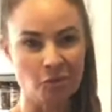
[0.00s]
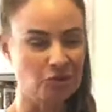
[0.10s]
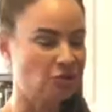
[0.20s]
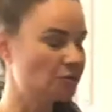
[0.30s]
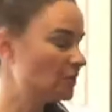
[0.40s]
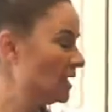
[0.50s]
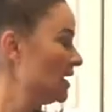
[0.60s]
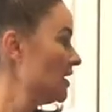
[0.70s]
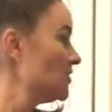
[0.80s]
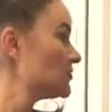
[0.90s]
do.
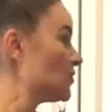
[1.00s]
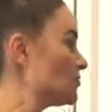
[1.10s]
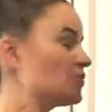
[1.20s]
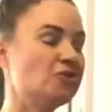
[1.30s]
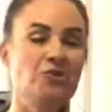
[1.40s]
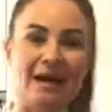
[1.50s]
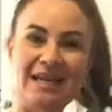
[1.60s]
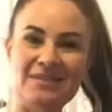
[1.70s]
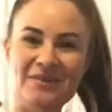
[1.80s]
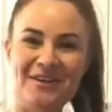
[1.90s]
So 2
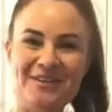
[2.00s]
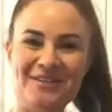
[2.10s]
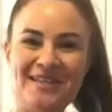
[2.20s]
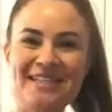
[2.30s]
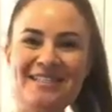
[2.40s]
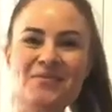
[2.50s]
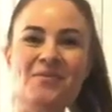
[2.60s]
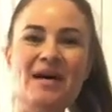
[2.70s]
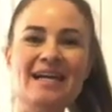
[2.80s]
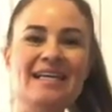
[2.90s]
ways we're going to do this. The
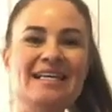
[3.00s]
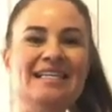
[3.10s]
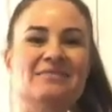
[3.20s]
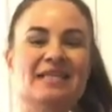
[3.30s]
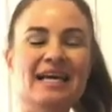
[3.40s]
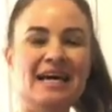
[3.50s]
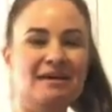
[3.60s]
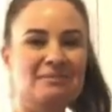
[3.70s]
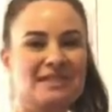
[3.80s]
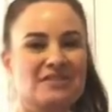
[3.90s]
one is with the
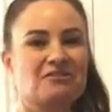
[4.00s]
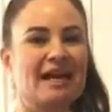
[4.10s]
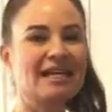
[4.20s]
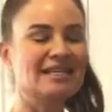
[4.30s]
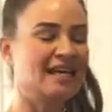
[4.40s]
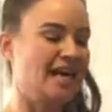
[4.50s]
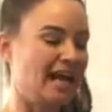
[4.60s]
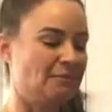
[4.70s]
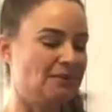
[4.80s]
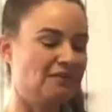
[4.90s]
arms straight
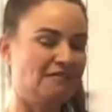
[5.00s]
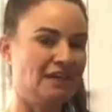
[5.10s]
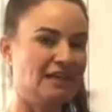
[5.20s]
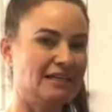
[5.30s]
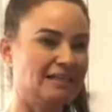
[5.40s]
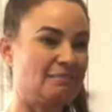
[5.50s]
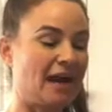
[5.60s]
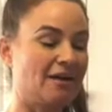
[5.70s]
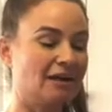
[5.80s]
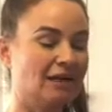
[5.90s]
and with the fingers
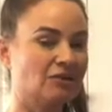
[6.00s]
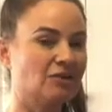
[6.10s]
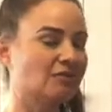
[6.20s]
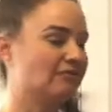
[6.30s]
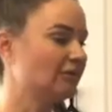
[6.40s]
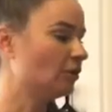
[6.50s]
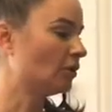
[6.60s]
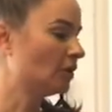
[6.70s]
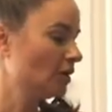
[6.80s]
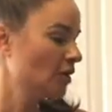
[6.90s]
parallel to the
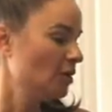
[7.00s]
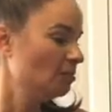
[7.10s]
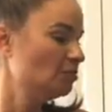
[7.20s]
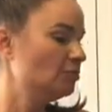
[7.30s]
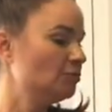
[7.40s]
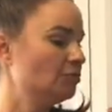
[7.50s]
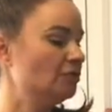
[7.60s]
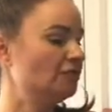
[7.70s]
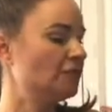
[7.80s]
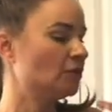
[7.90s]
floor.
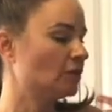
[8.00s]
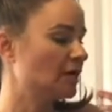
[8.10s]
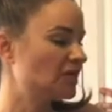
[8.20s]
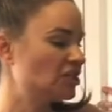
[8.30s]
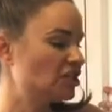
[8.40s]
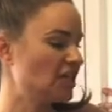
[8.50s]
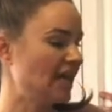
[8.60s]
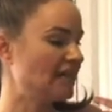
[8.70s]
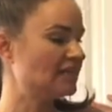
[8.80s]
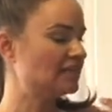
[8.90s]
Move your
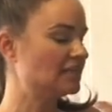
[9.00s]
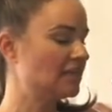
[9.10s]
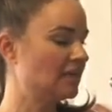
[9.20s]
chest